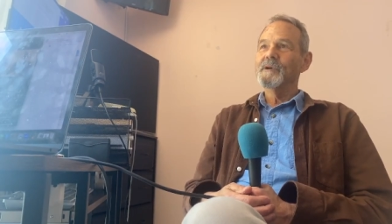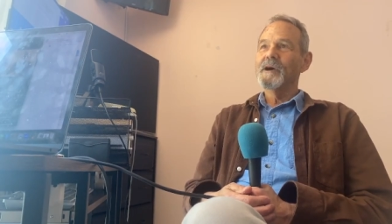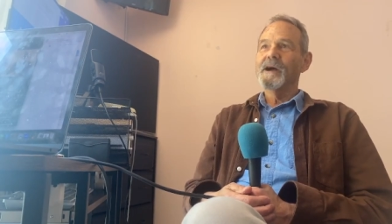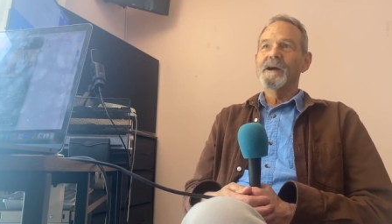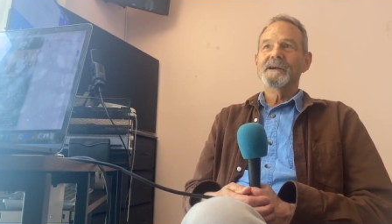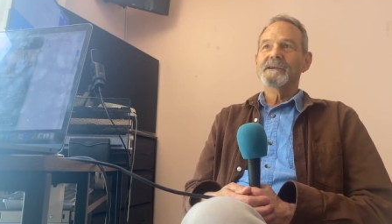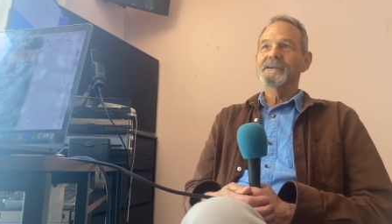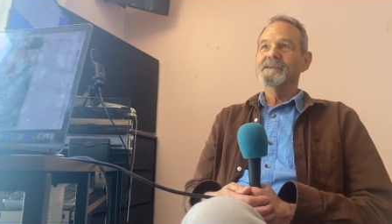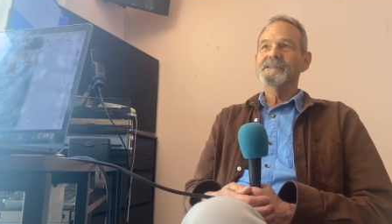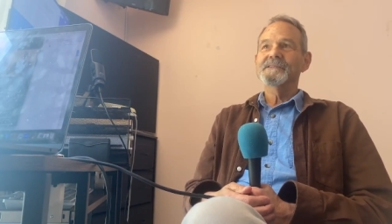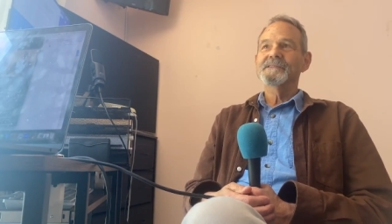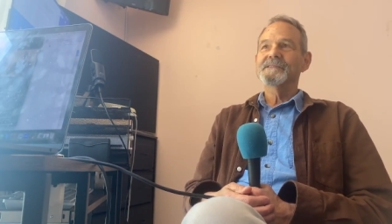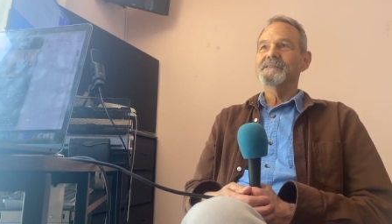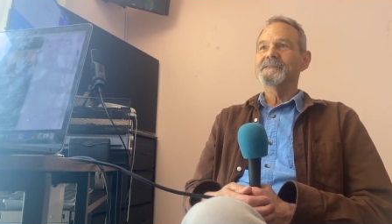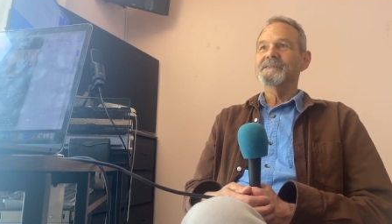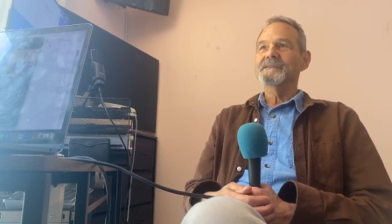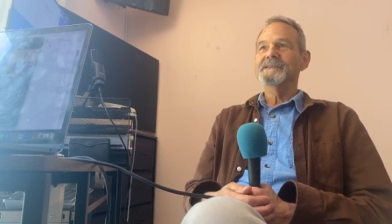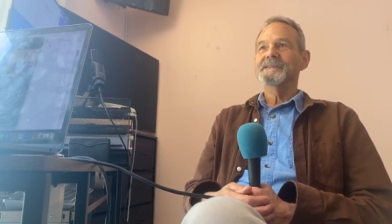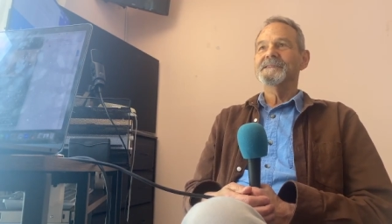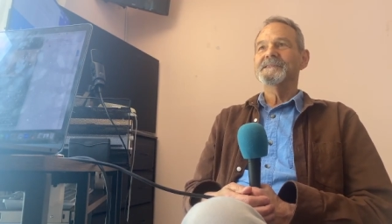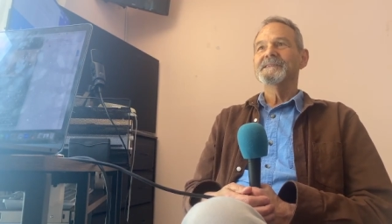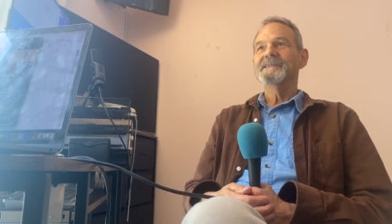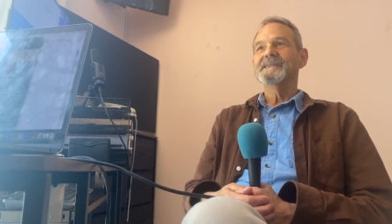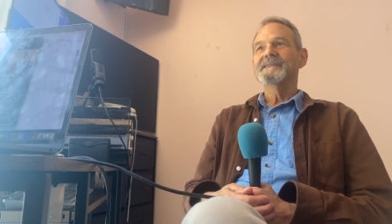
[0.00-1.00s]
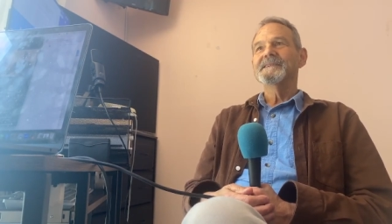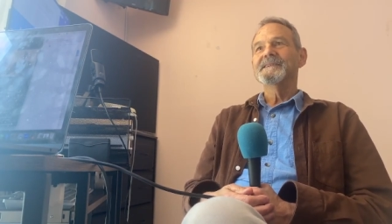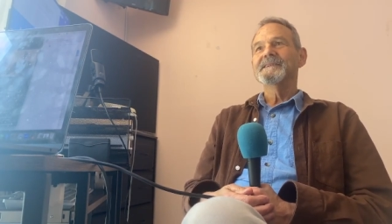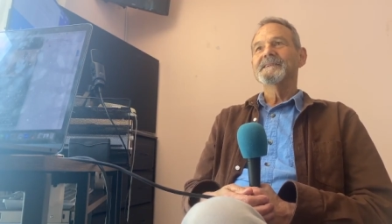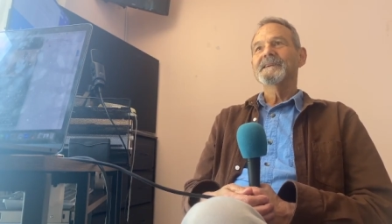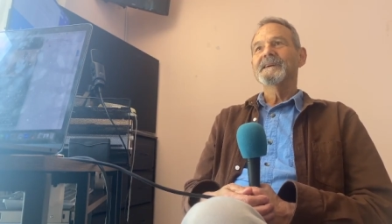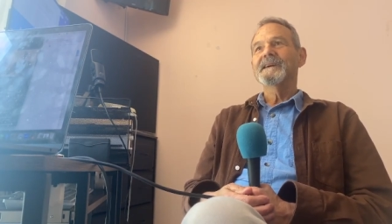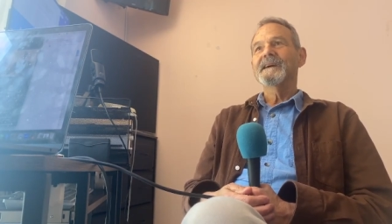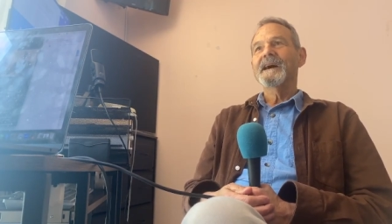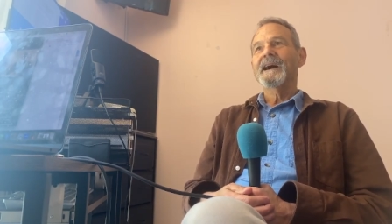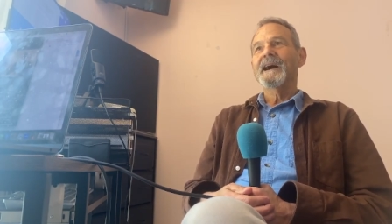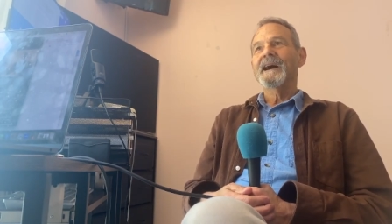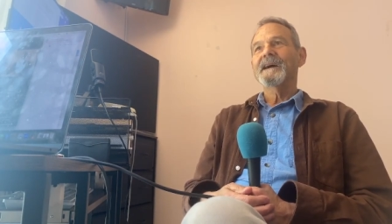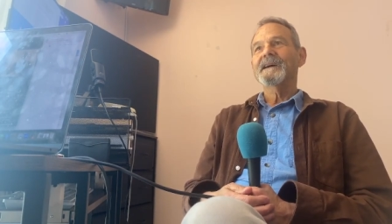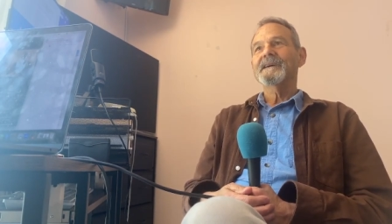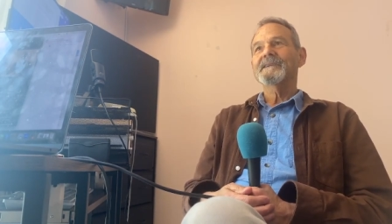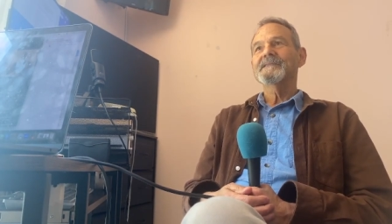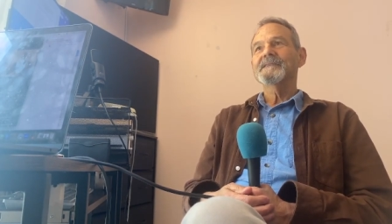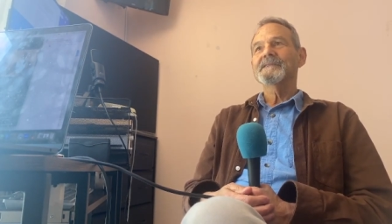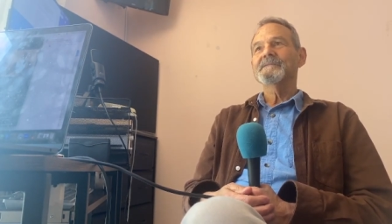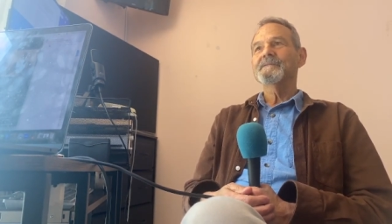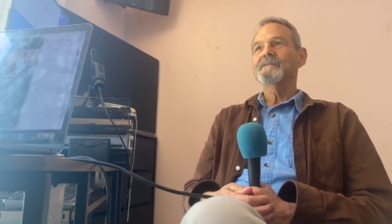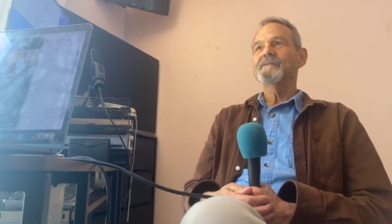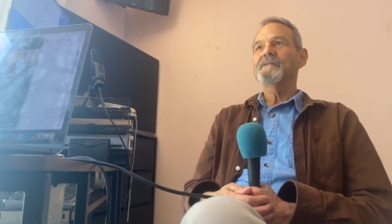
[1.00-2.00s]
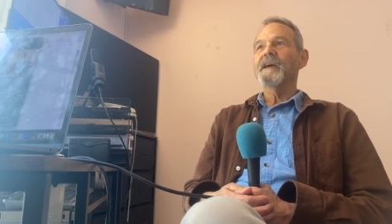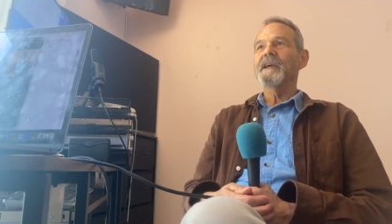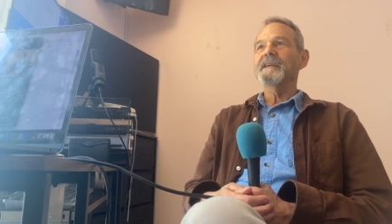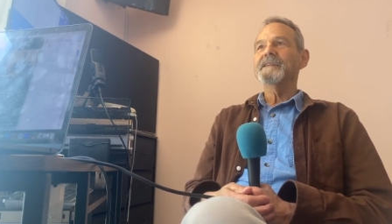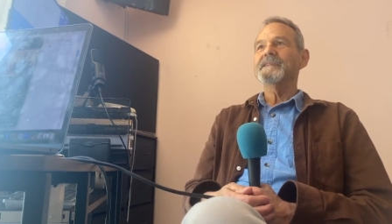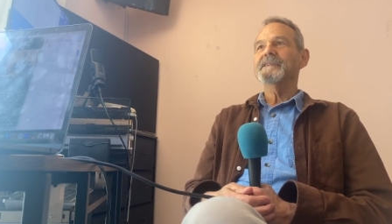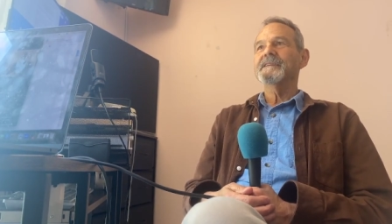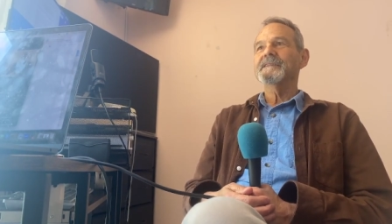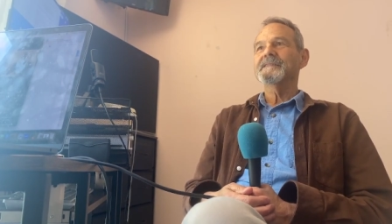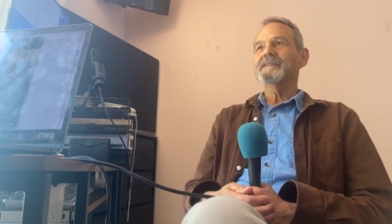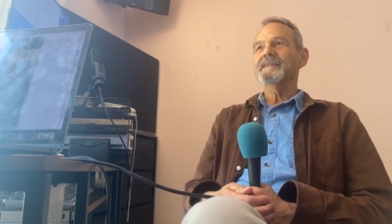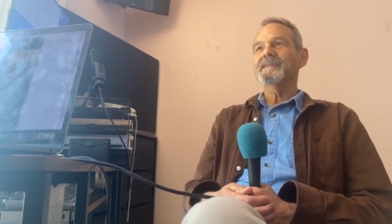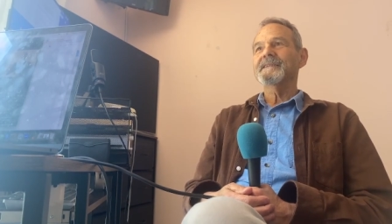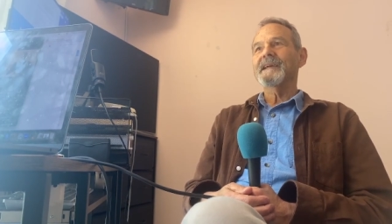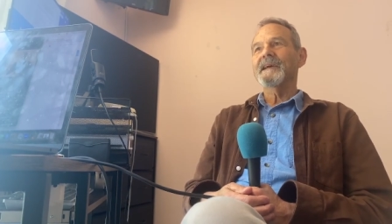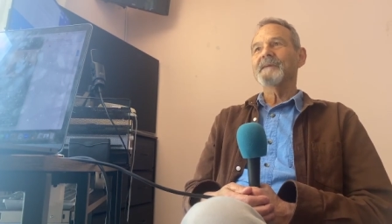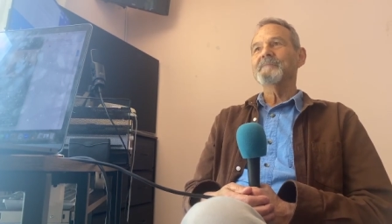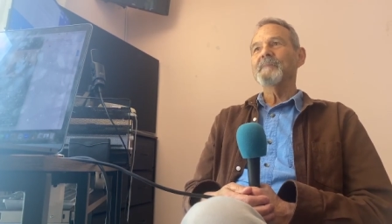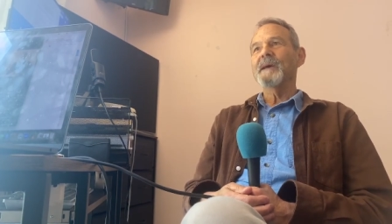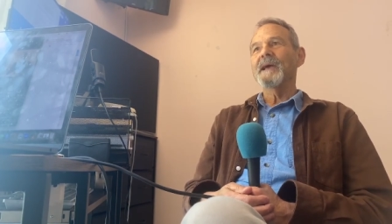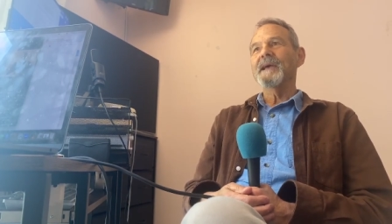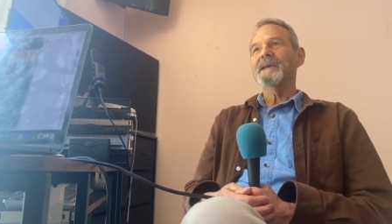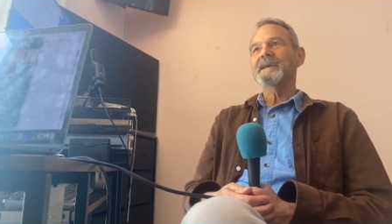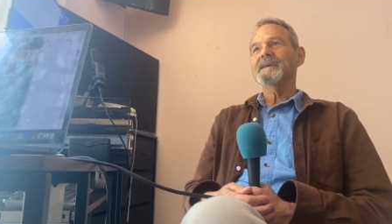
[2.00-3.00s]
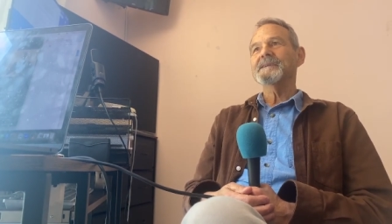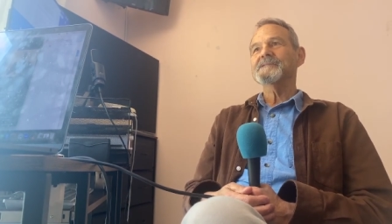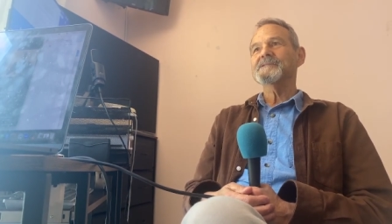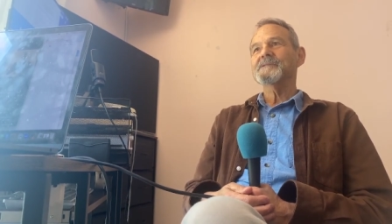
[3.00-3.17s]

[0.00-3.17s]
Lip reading: couldn't do it. I couldn't fake it till I make it.